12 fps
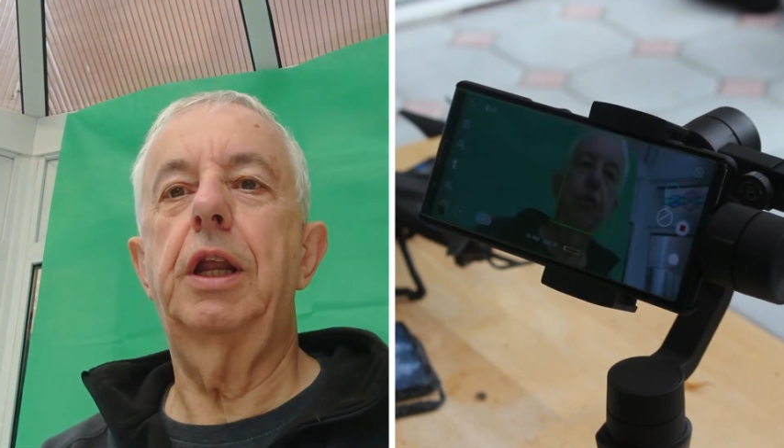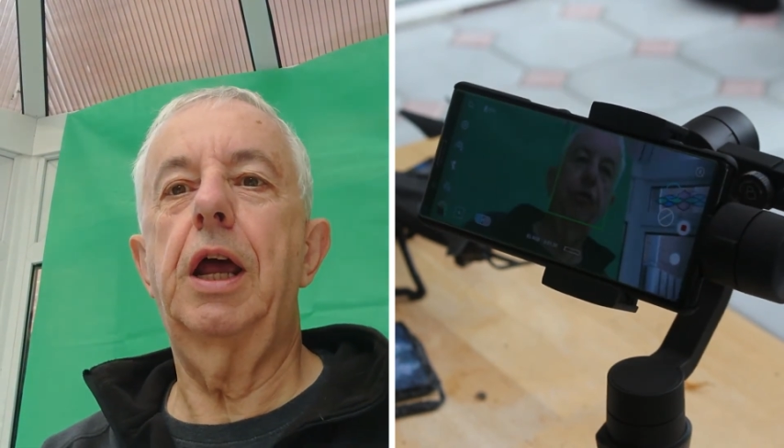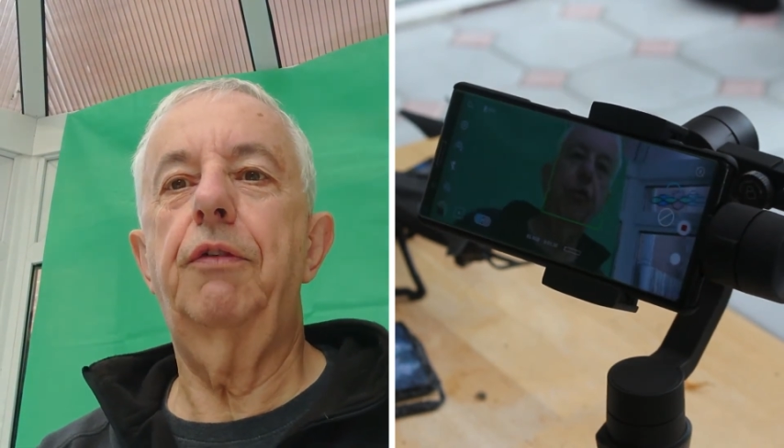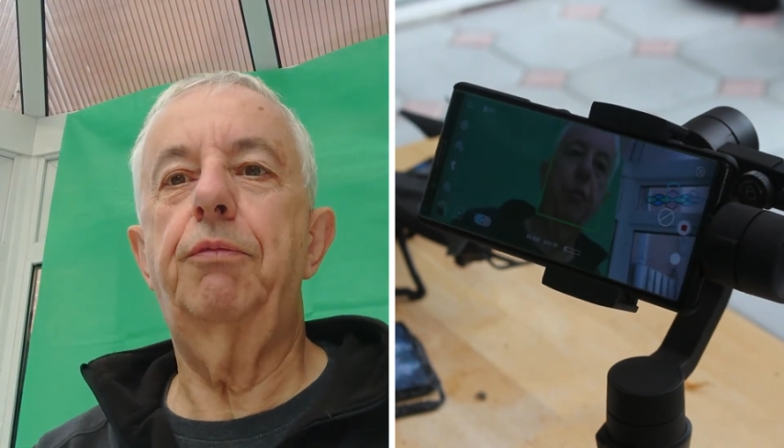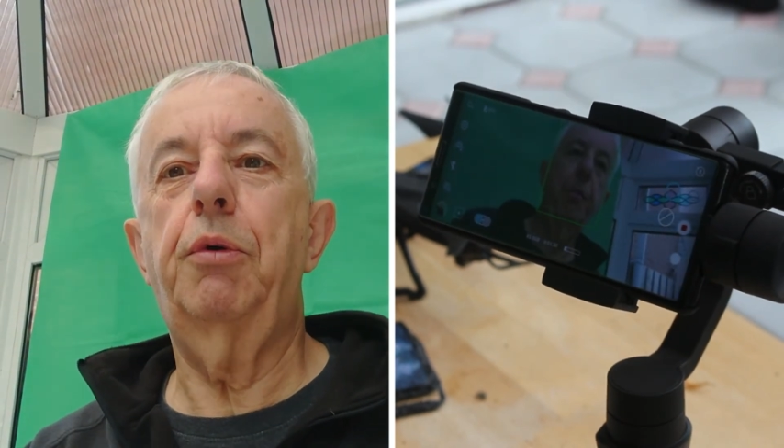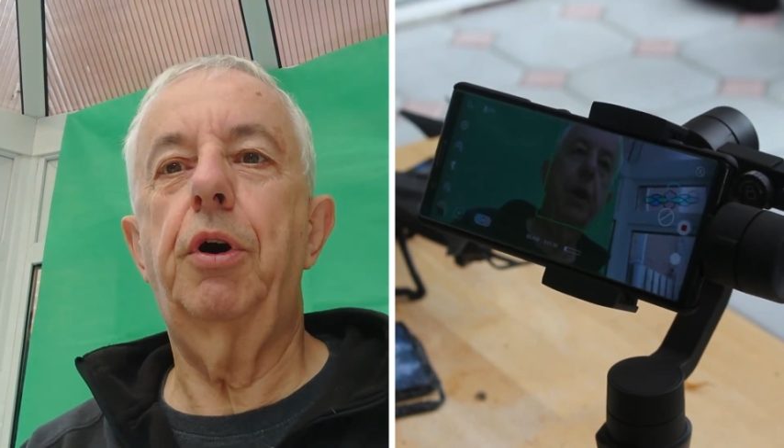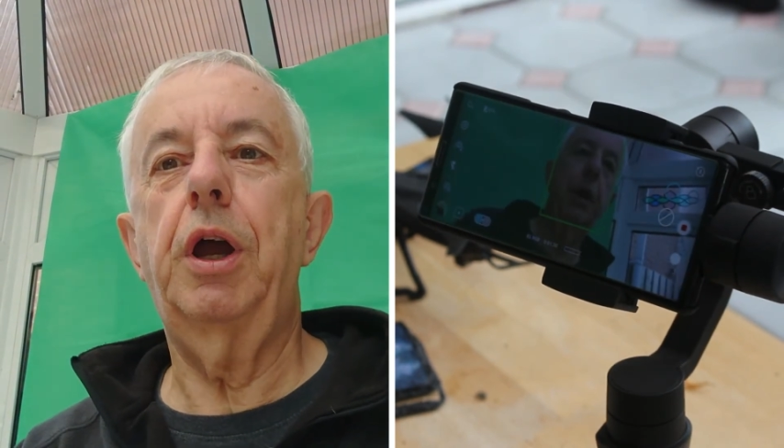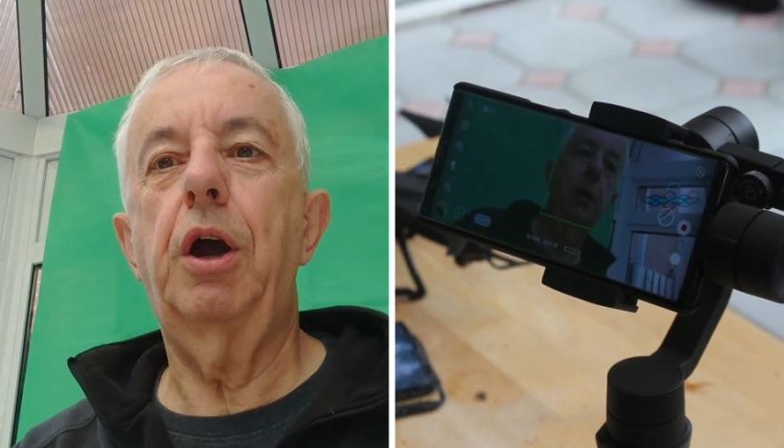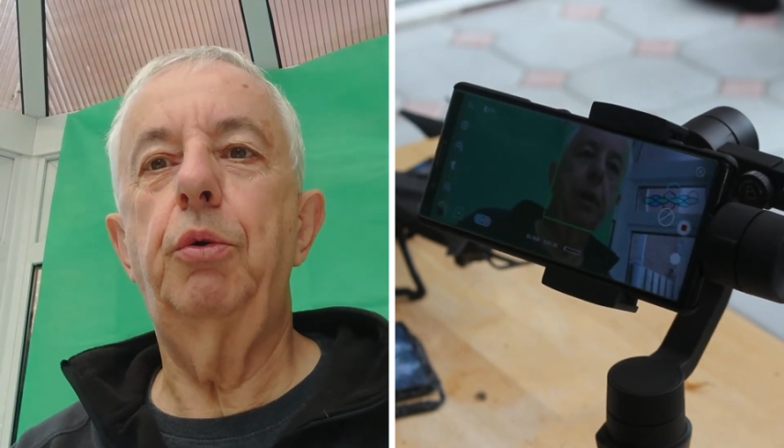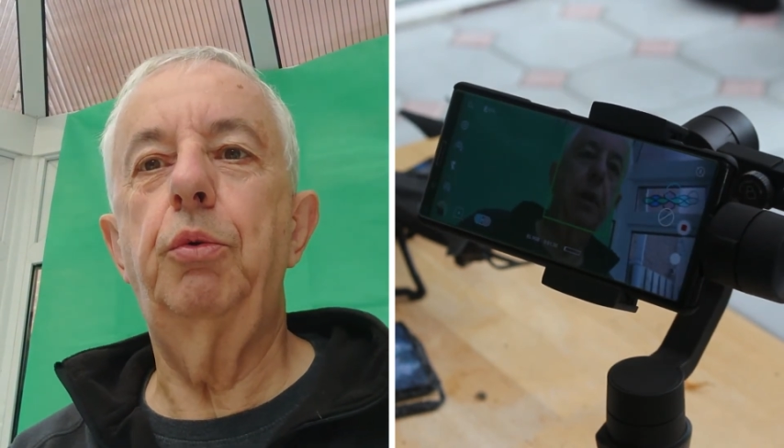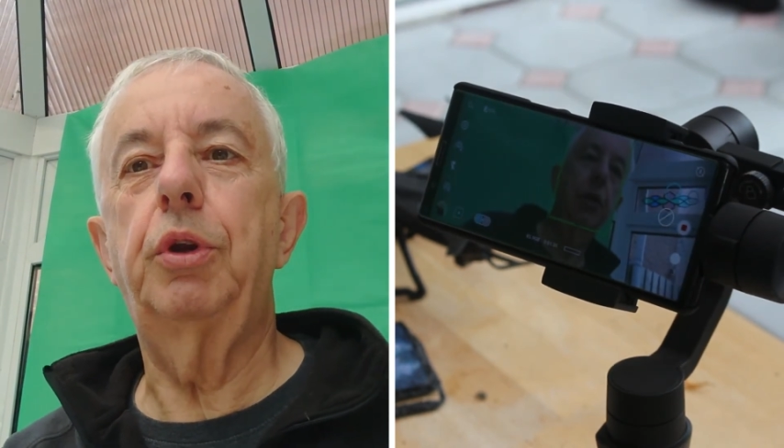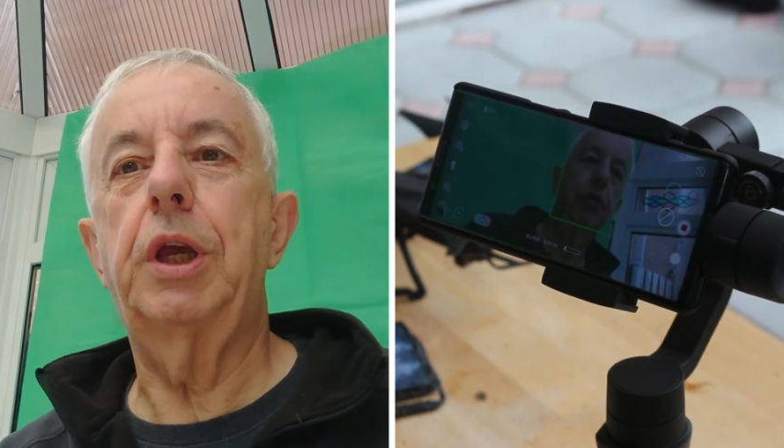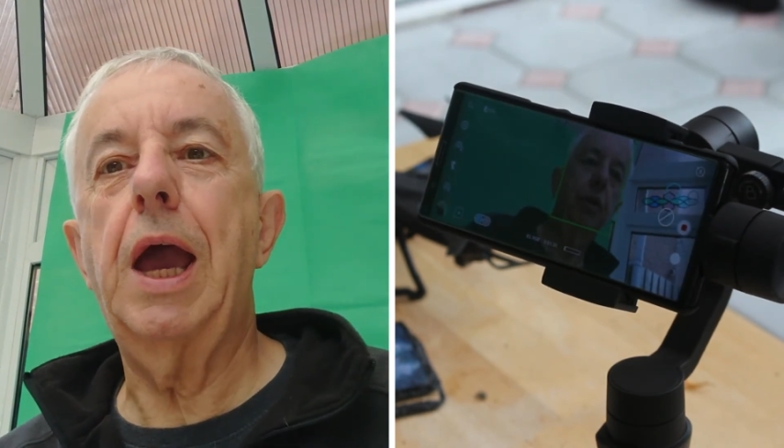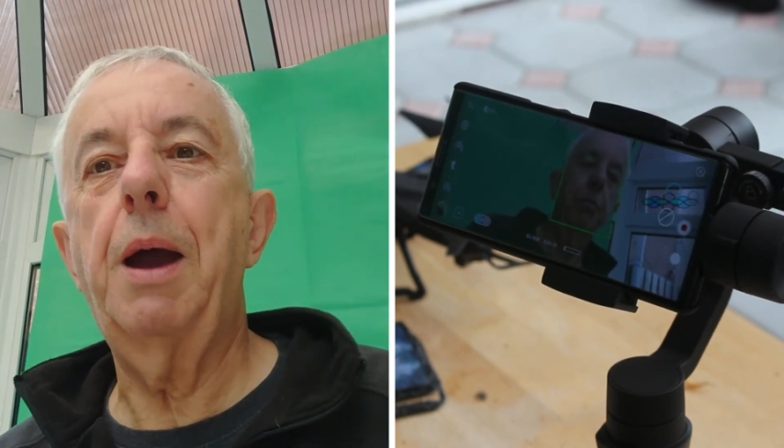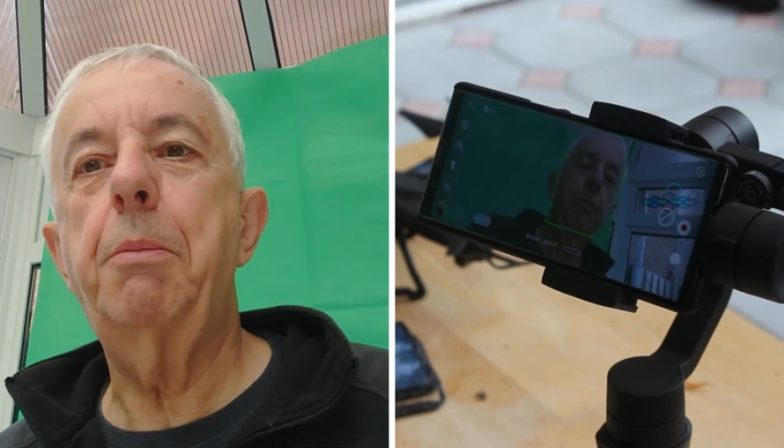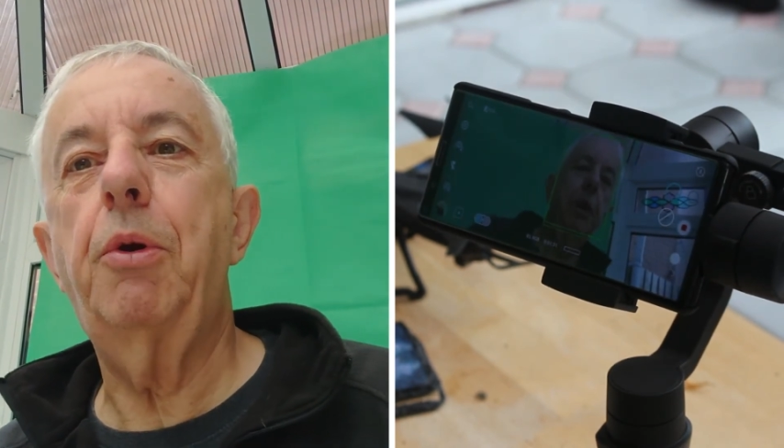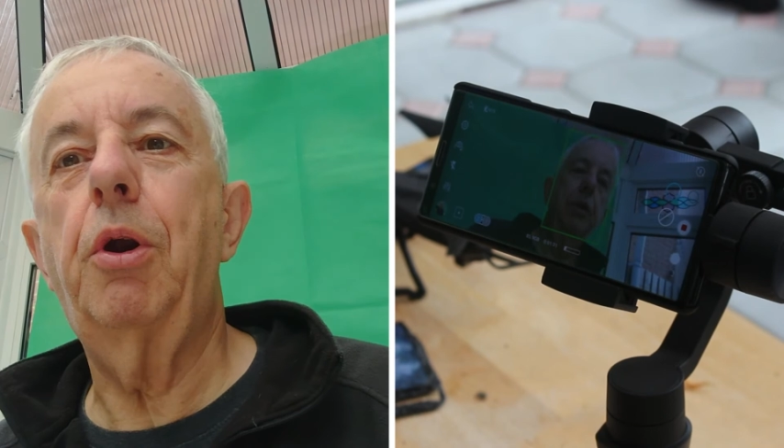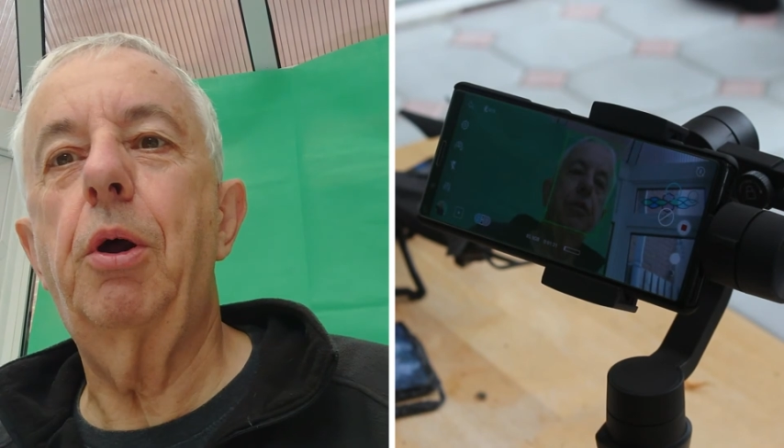have my own
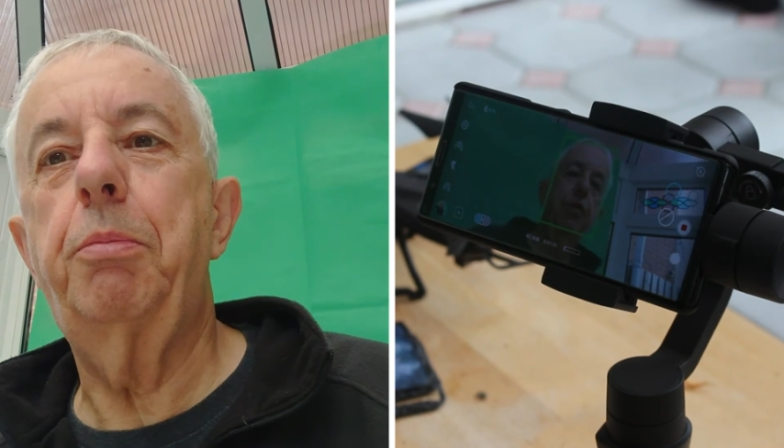camera